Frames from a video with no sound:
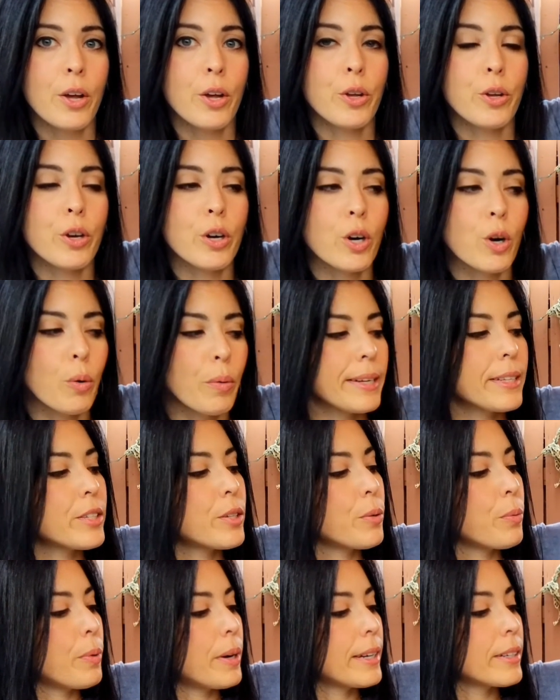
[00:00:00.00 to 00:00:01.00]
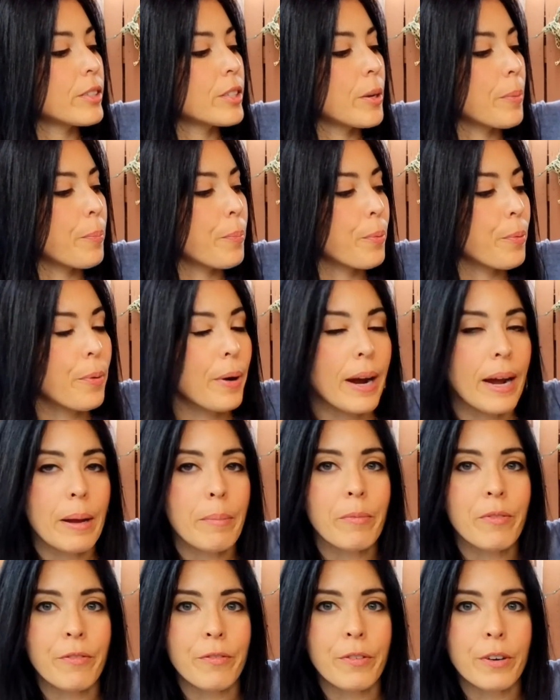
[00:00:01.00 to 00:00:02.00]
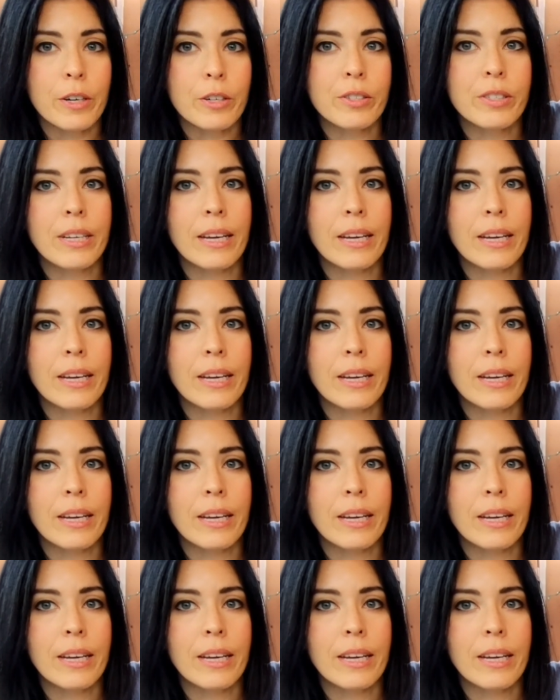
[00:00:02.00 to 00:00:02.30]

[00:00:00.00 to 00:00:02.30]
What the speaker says: you're going to want to prime first.